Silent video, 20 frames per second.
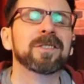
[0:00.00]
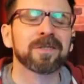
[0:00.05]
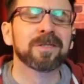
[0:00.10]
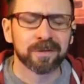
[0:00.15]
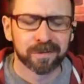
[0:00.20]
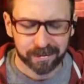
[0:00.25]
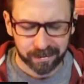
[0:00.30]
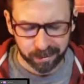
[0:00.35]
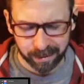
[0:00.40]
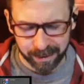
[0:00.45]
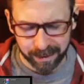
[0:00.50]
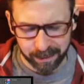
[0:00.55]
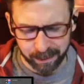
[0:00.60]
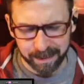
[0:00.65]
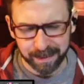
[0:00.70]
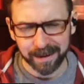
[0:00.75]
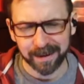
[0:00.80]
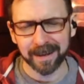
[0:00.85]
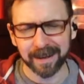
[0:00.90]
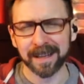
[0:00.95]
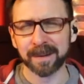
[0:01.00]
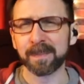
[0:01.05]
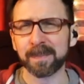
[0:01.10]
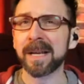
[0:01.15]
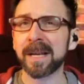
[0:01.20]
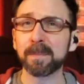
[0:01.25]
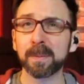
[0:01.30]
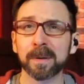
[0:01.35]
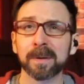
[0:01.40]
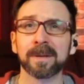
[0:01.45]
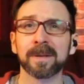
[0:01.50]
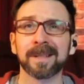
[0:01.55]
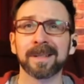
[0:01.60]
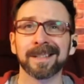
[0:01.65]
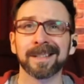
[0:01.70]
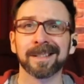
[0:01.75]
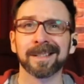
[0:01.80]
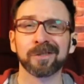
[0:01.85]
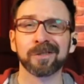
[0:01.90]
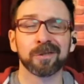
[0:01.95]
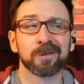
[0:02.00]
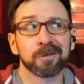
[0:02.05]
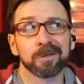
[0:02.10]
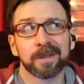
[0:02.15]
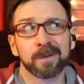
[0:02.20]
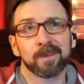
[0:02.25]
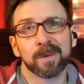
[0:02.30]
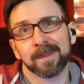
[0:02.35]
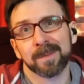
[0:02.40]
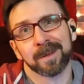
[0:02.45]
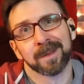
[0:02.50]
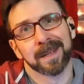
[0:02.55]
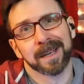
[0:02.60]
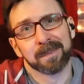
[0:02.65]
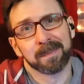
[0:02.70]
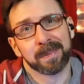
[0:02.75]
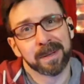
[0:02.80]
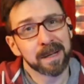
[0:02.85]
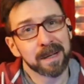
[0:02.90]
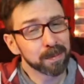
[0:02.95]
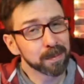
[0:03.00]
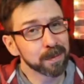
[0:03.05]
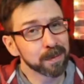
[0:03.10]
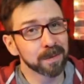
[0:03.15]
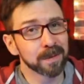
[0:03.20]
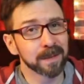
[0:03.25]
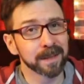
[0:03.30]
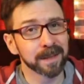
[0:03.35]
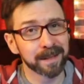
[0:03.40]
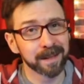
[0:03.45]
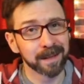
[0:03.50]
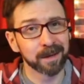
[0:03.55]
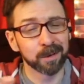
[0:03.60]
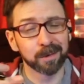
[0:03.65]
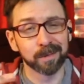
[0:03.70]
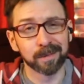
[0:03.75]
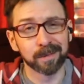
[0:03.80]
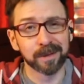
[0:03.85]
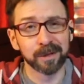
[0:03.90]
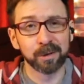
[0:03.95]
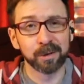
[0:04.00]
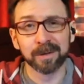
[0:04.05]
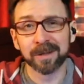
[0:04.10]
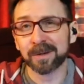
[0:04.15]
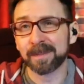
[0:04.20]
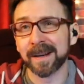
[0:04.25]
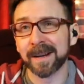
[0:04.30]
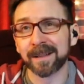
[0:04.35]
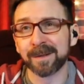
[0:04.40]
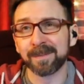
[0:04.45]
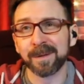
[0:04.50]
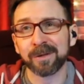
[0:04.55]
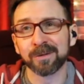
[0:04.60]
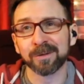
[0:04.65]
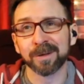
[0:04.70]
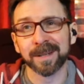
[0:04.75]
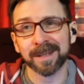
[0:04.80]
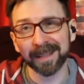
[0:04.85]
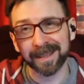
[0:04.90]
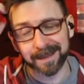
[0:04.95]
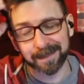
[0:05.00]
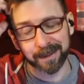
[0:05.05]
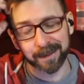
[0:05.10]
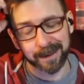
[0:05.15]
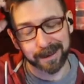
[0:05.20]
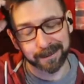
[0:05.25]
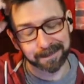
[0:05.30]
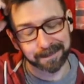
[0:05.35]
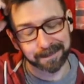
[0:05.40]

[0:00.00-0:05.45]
treat women like people. Just treat women like people, like how you expect to be treated. But